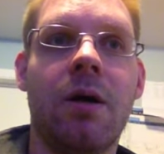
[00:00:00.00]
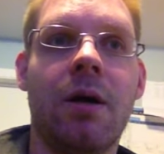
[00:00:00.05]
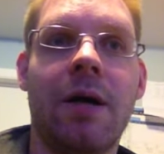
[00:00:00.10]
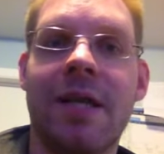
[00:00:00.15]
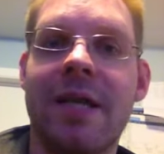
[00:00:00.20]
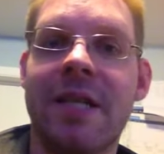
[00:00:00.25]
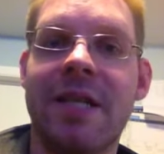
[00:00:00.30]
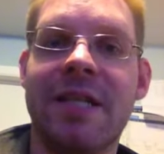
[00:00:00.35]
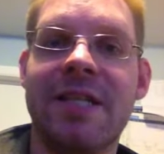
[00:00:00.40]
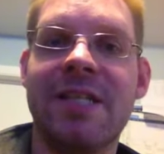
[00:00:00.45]

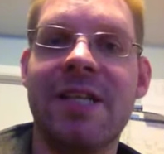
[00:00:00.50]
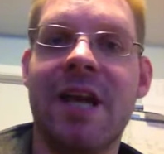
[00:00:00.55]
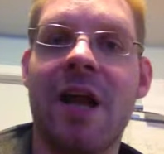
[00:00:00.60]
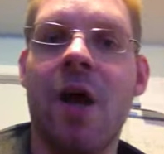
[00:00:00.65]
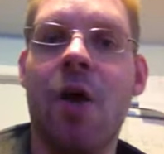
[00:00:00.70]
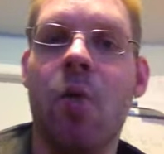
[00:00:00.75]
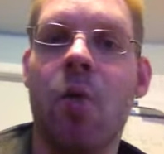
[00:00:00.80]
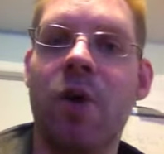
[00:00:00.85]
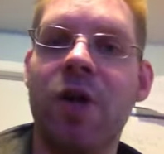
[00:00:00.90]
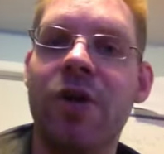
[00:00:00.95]
I think that's it.
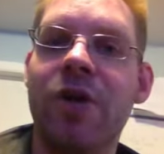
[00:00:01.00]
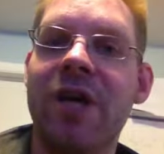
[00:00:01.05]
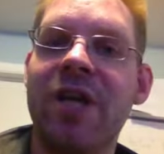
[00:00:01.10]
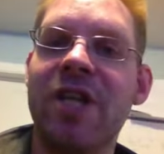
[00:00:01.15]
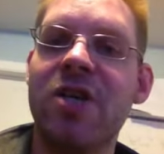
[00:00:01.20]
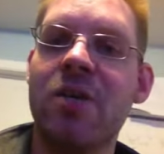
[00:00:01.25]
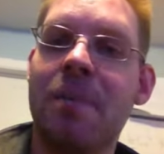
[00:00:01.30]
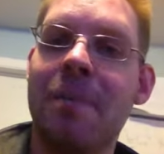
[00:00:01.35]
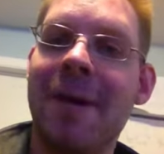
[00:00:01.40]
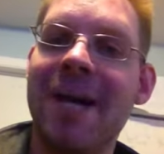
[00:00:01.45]
When you
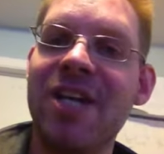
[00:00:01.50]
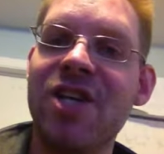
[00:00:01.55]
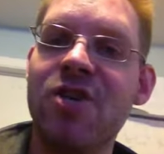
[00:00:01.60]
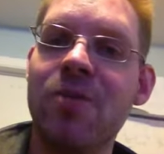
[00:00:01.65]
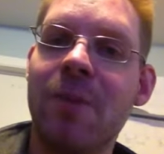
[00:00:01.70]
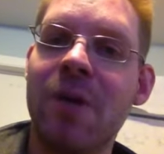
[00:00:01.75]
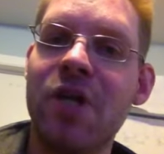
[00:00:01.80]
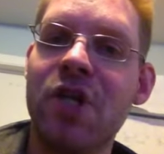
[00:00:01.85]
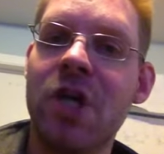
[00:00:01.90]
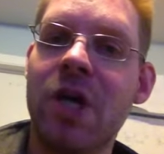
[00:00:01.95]
get to
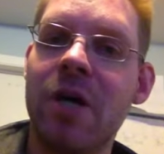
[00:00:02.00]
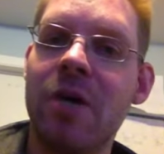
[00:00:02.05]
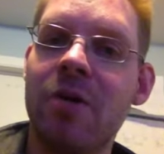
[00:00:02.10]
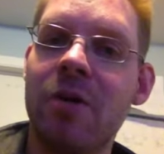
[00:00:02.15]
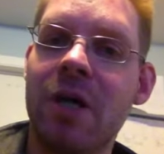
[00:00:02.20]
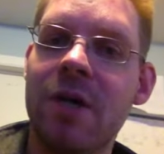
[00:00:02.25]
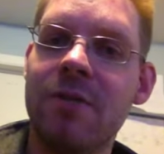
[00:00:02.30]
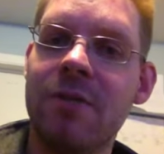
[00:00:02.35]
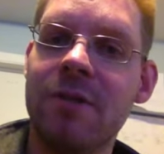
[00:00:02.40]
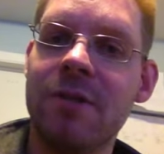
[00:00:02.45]
much, much higher
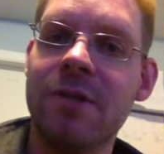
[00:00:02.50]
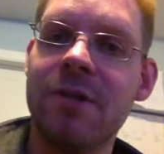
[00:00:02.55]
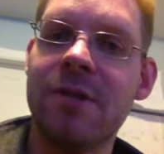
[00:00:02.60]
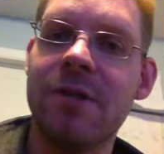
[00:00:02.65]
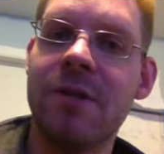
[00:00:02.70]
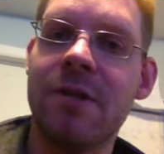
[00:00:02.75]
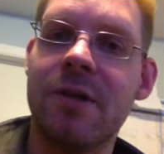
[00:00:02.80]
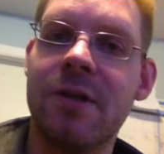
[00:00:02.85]
levels,